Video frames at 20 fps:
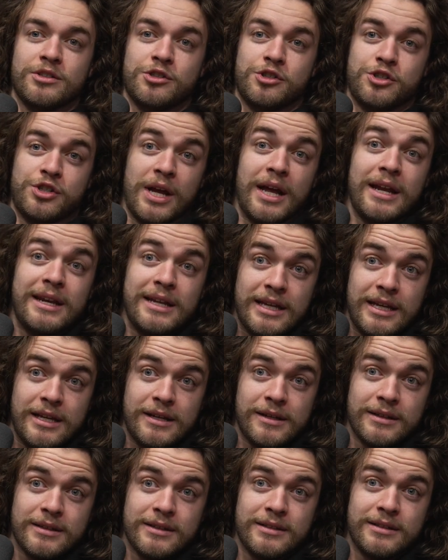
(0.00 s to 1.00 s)

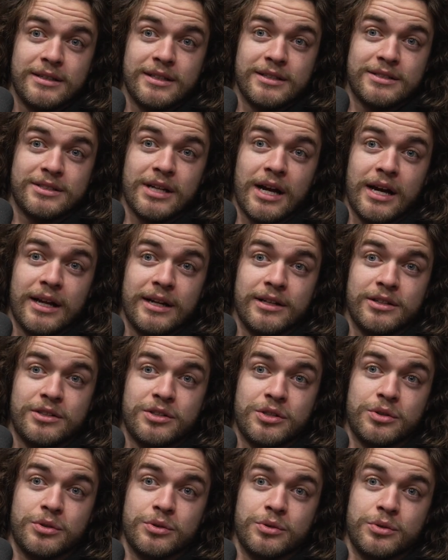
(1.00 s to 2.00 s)
Jenny decided
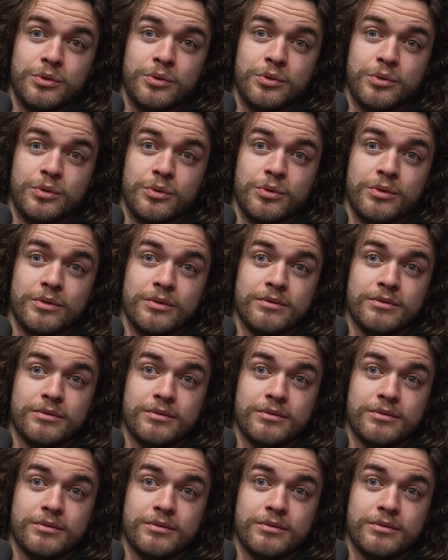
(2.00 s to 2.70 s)
to